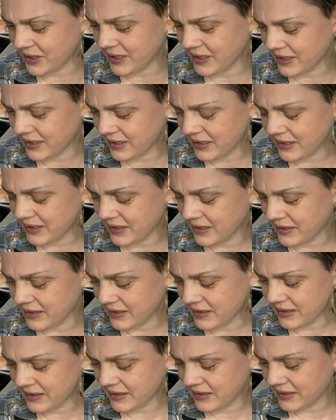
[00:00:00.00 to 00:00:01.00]

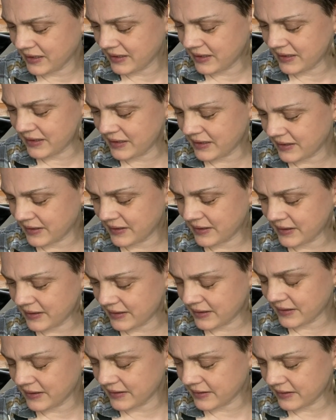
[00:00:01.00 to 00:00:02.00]

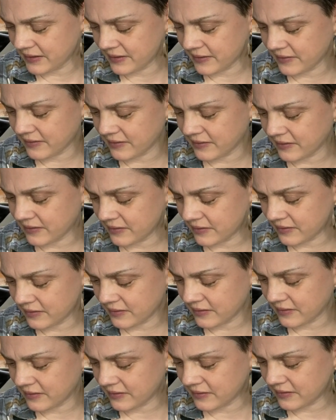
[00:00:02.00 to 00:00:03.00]

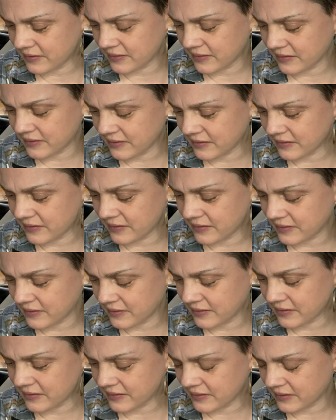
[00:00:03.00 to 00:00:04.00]

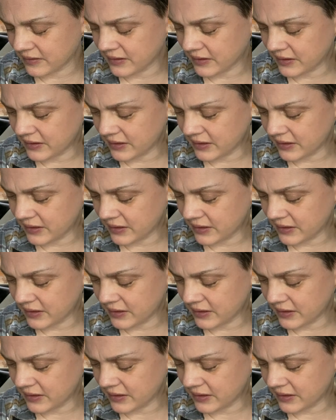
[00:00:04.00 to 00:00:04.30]
Nothing is said.